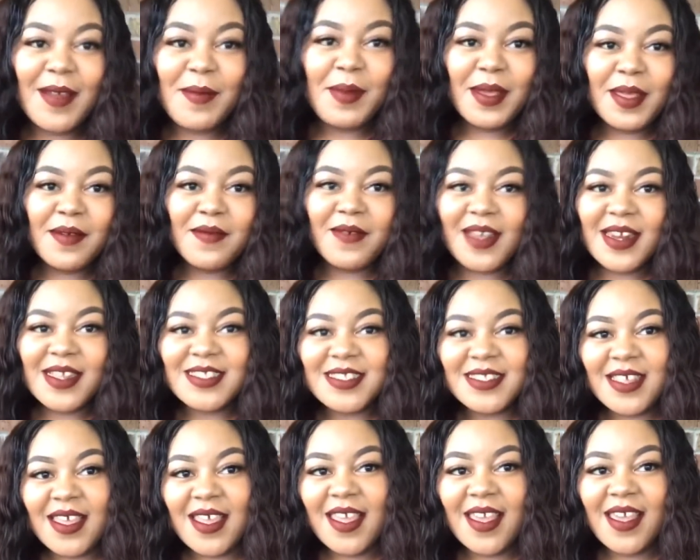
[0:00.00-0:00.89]
I'm getting ready
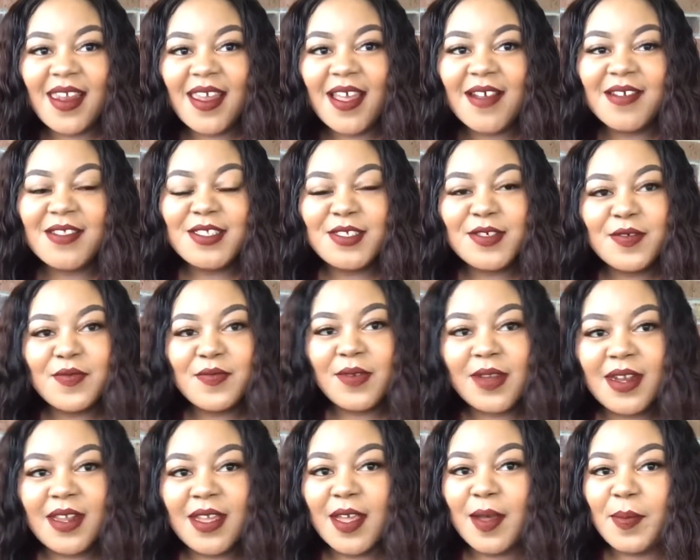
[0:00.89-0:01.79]
to head out to
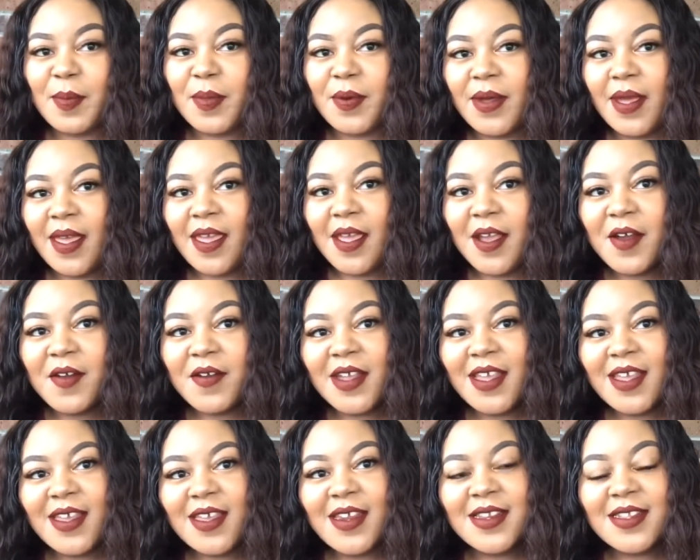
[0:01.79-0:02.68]
run a couple
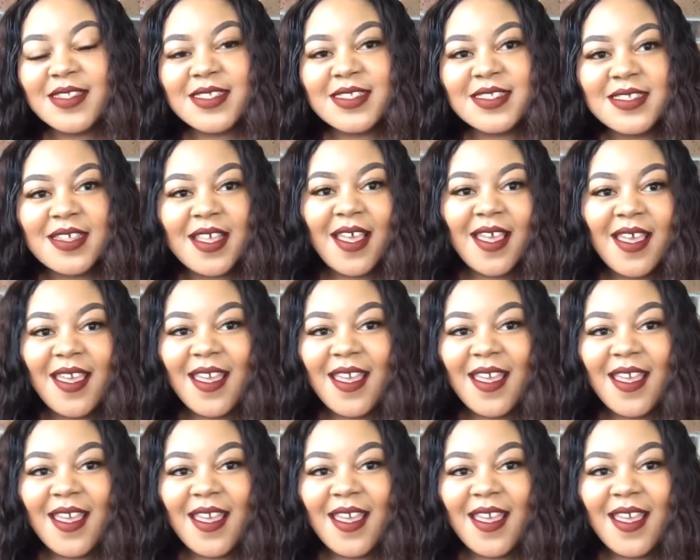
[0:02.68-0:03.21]
errands,